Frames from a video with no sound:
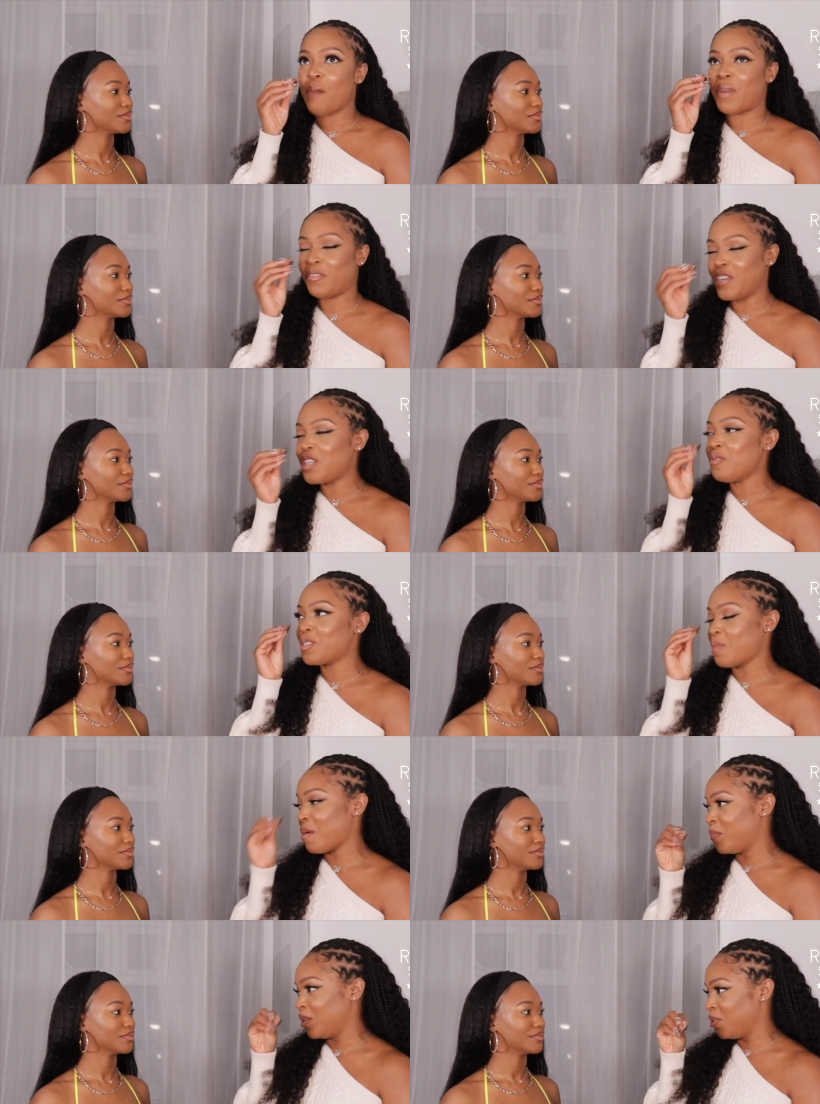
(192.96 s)
Speaker 1: I think he was
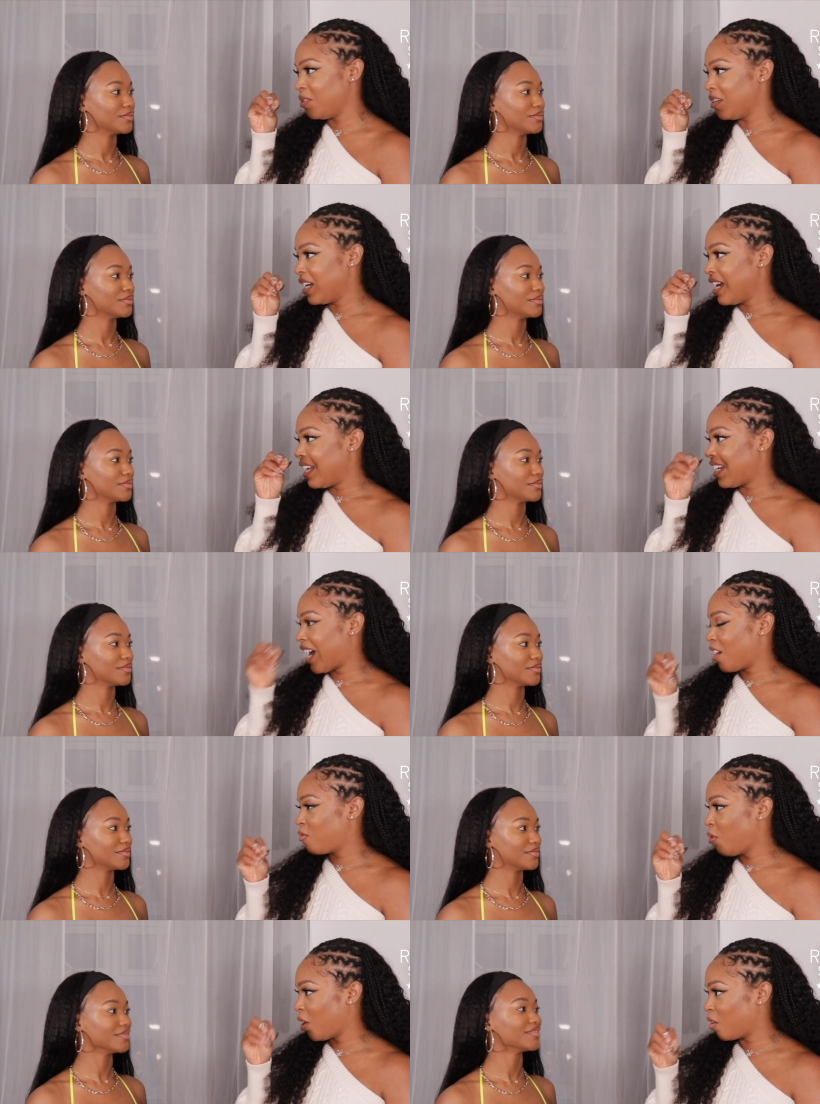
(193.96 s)
wearing blue, like
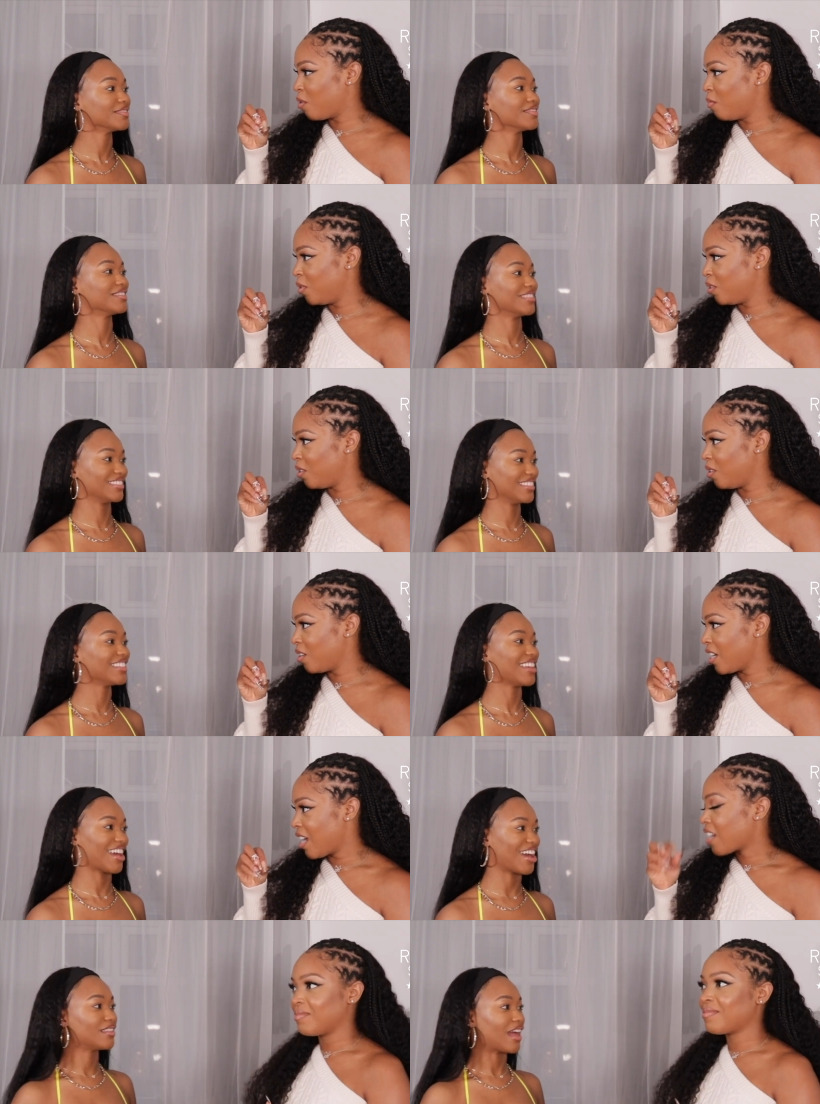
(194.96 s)
royal blue.
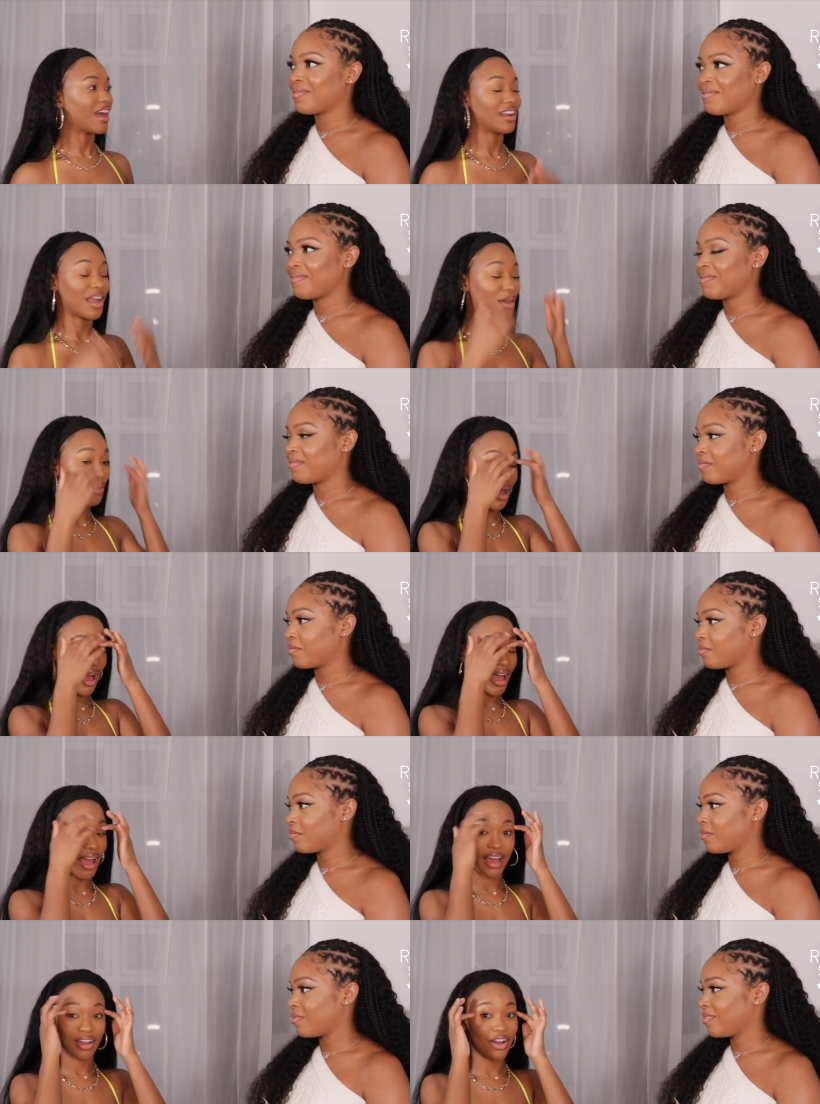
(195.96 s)
Speaker 2: Yeah, I had like
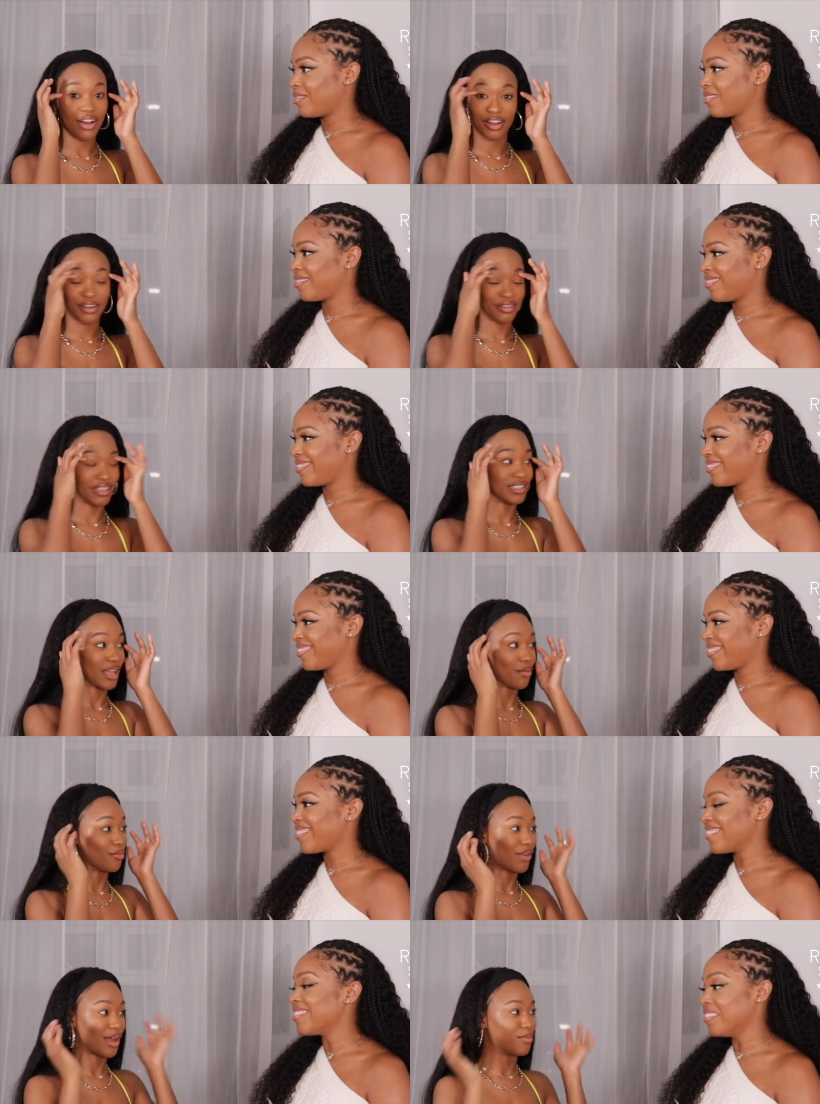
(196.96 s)
cut crease, like
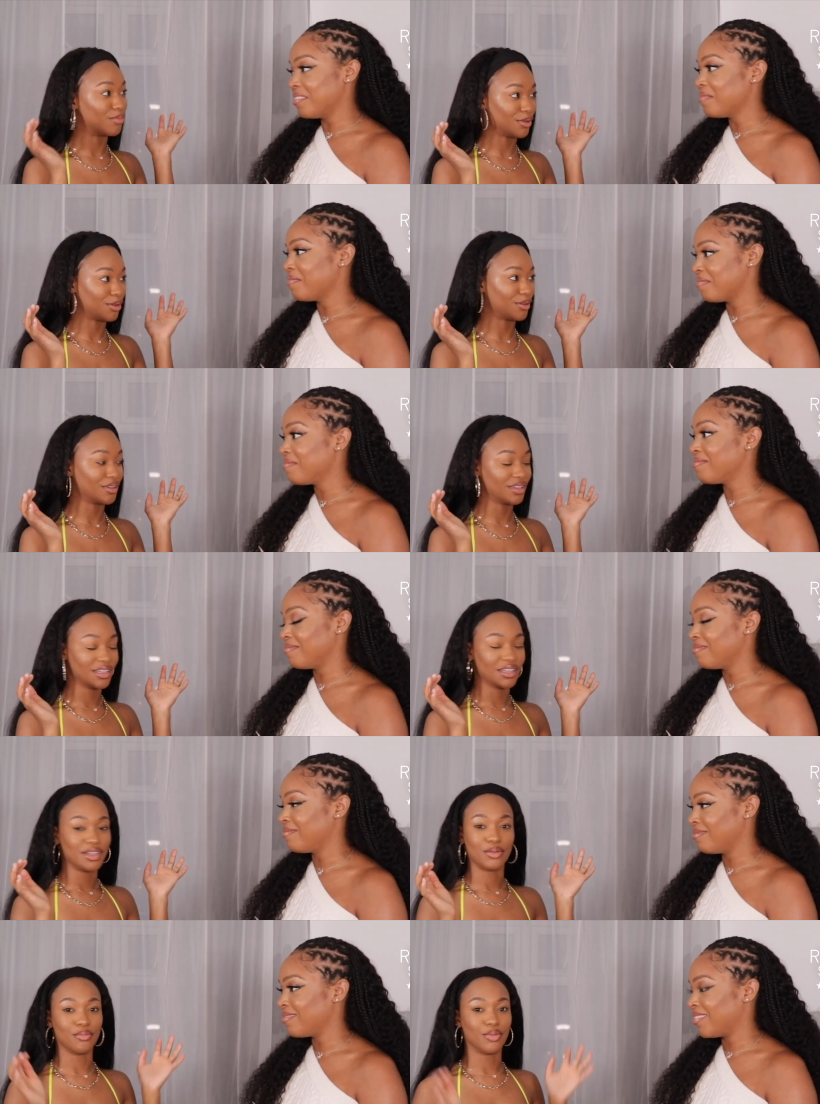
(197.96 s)
bright mm -hmm, blue, mm
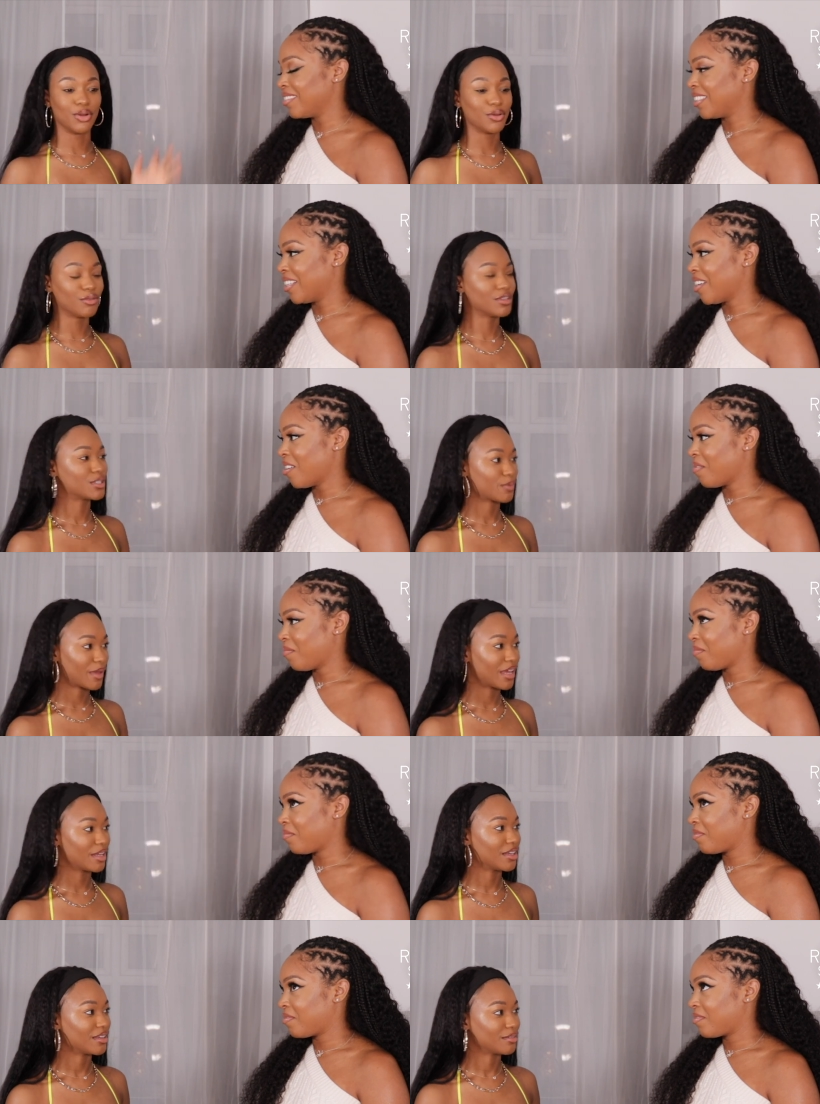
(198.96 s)
-hmm. blue
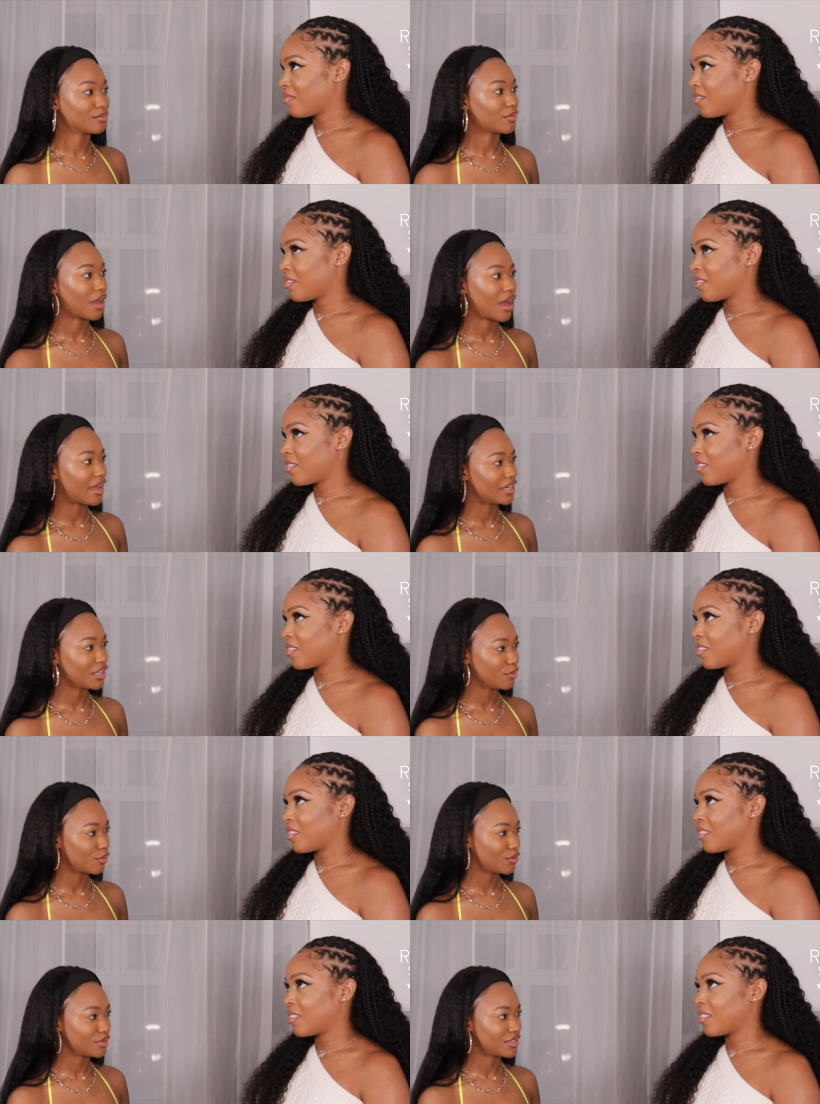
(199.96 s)
suede high knee
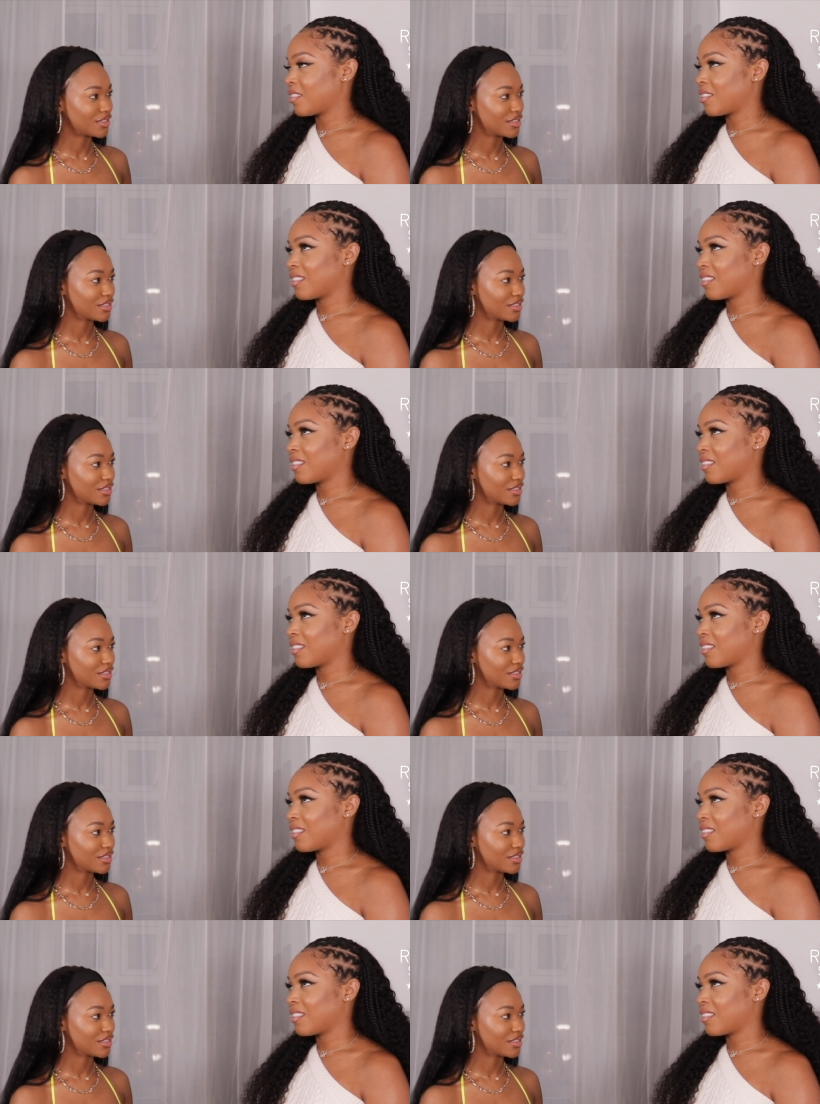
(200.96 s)
boots,